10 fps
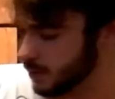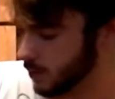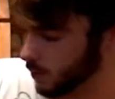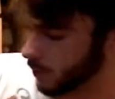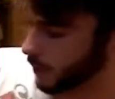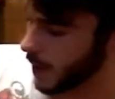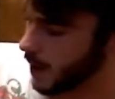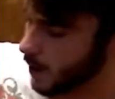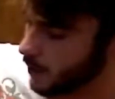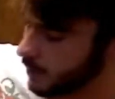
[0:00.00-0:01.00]
in order to
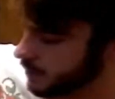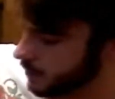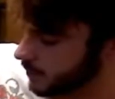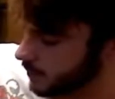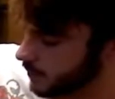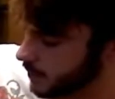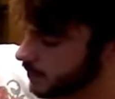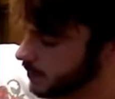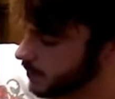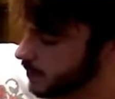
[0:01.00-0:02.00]
allow
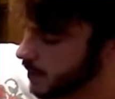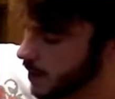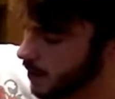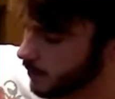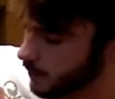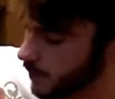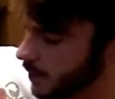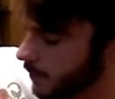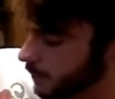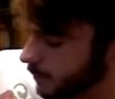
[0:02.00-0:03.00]
air to
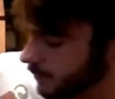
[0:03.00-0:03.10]
flow.